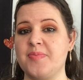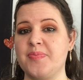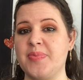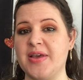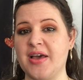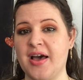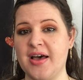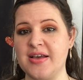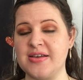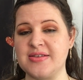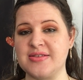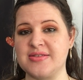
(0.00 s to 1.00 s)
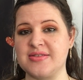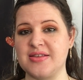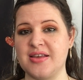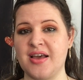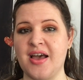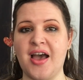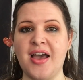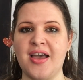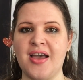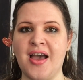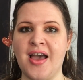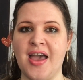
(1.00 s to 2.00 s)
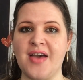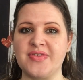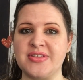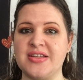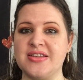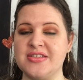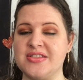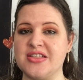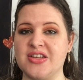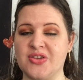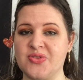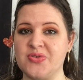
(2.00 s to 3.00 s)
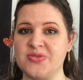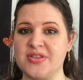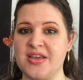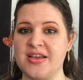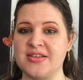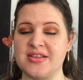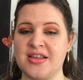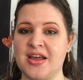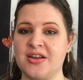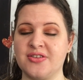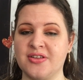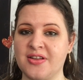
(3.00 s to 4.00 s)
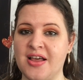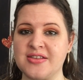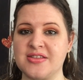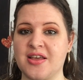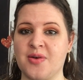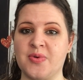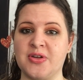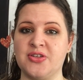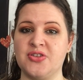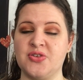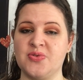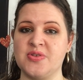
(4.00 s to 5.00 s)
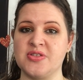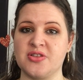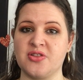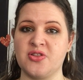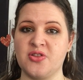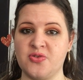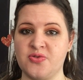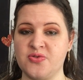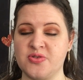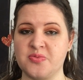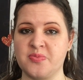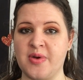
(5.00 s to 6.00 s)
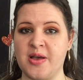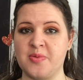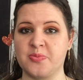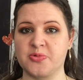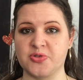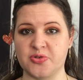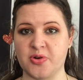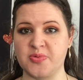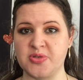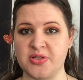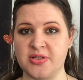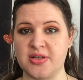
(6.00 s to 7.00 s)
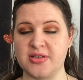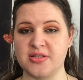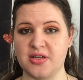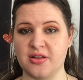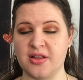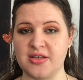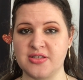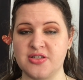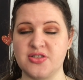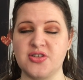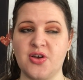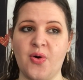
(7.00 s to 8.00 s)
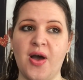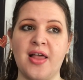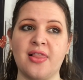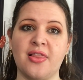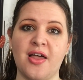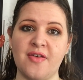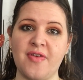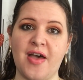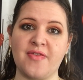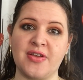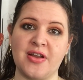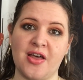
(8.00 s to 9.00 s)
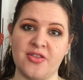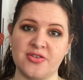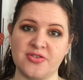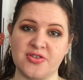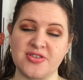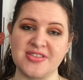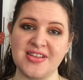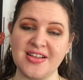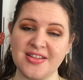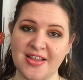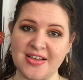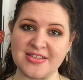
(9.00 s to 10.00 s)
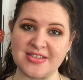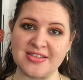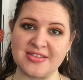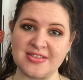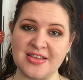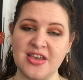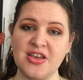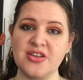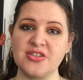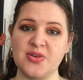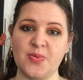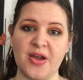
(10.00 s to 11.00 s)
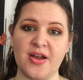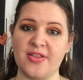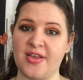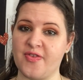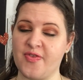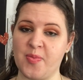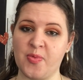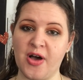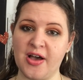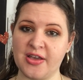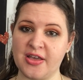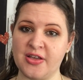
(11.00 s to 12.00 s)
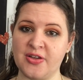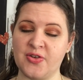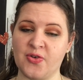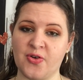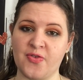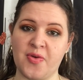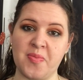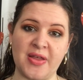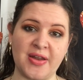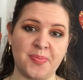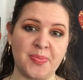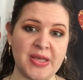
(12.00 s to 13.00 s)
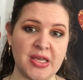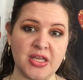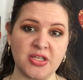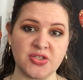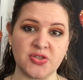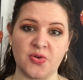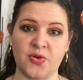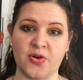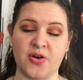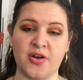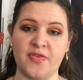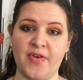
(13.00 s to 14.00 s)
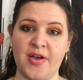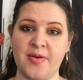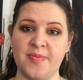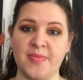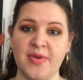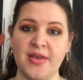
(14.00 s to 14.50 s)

because I have a tendency to lose things, and last thing I want to do is lose my prescription sunglasses. So I love having other sunglasses to wear, like if I'm walking, or if I'm at a beach, or if I'm